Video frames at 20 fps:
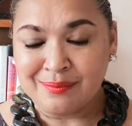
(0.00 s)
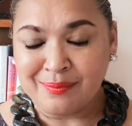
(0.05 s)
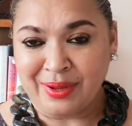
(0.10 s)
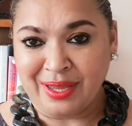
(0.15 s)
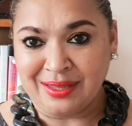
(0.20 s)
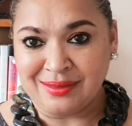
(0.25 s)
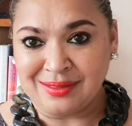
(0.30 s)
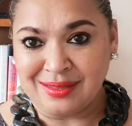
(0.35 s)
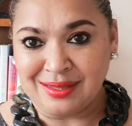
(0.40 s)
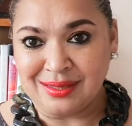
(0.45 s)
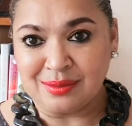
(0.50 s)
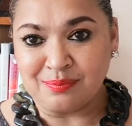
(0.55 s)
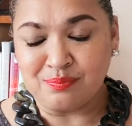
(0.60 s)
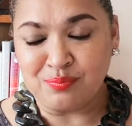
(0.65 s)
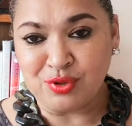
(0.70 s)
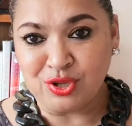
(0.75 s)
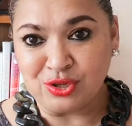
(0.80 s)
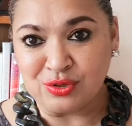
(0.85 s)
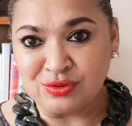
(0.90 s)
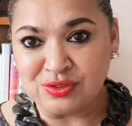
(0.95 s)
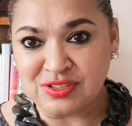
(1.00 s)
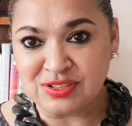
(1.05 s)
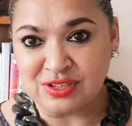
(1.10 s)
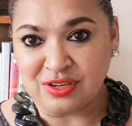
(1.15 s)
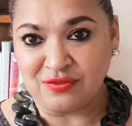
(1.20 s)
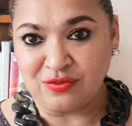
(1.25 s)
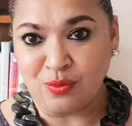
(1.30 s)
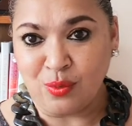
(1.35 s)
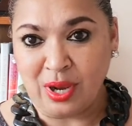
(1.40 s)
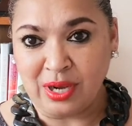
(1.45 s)
by the abuse
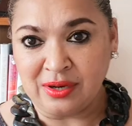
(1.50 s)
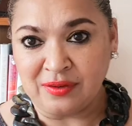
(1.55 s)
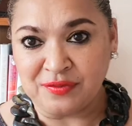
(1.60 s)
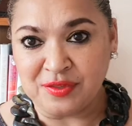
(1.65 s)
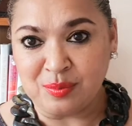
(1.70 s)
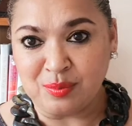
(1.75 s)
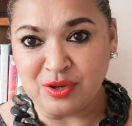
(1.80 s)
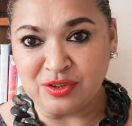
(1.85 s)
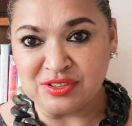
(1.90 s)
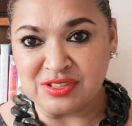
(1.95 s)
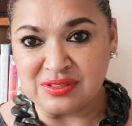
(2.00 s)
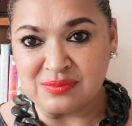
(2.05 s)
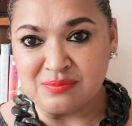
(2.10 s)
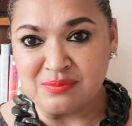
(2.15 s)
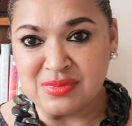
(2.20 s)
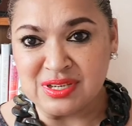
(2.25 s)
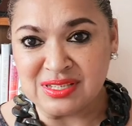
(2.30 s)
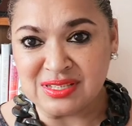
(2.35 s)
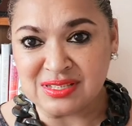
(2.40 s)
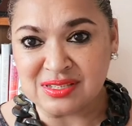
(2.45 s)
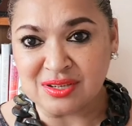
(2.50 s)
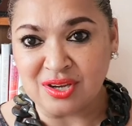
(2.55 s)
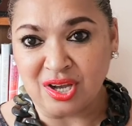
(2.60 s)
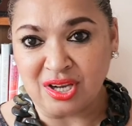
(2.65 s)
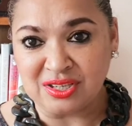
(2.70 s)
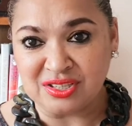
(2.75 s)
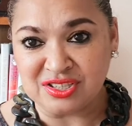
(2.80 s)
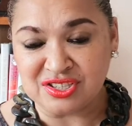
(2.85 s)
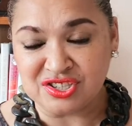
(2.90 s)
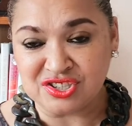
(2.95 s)
of one of the most
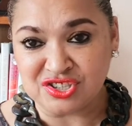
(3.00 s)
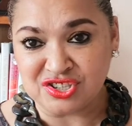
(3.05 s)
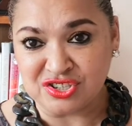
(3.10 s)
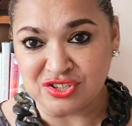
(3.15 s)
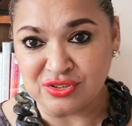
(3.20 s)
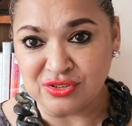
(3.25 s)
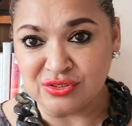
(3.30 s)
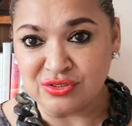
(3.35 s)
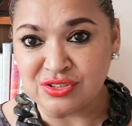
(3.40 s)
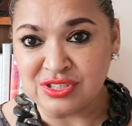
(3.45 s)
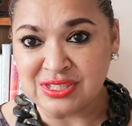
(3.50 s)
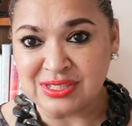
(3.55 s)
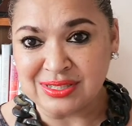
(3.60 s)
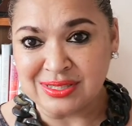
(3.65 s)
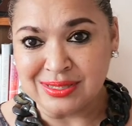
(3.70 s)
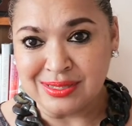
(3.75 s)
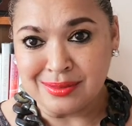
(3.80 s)
misconstrued,